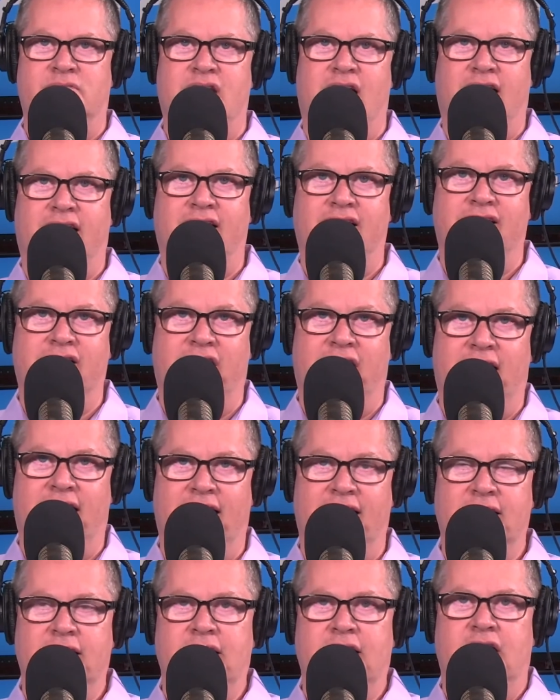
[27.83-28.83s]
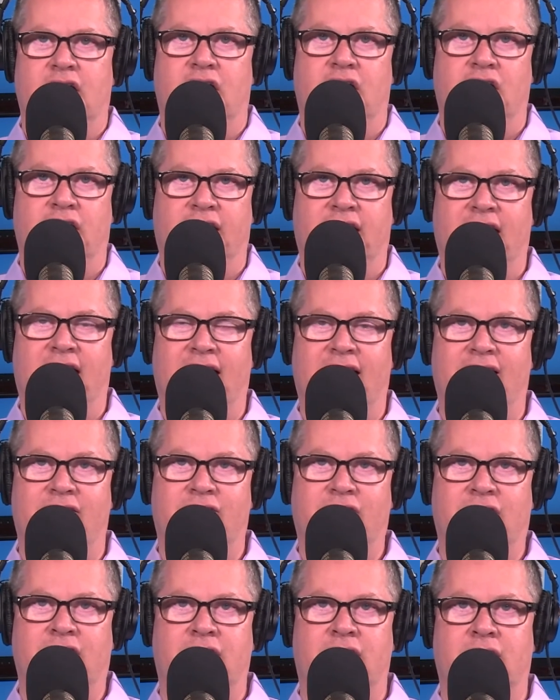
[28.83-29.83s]
not going to lie, Hung and I
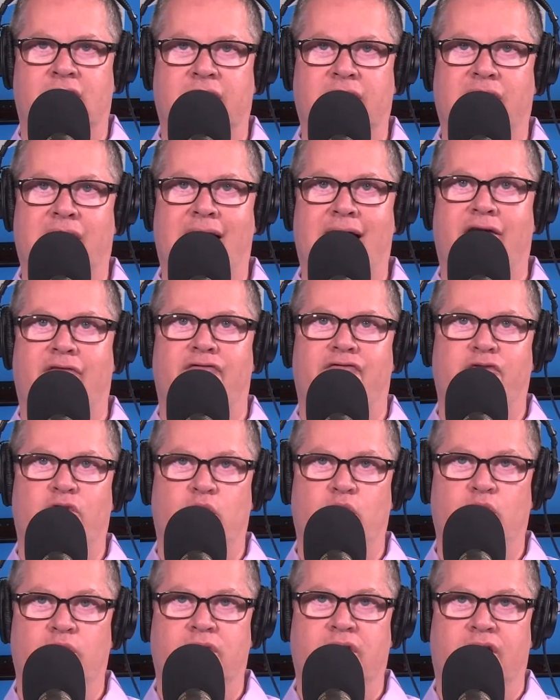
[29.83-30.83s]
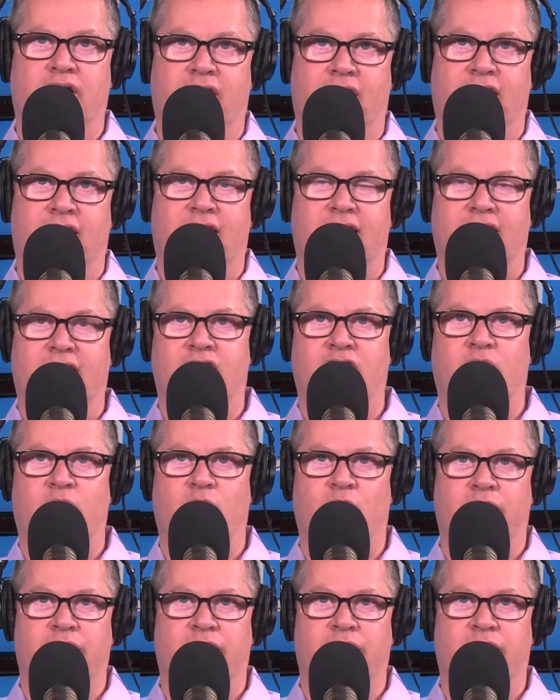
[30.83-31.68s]
have eaten a lot of food uh, in New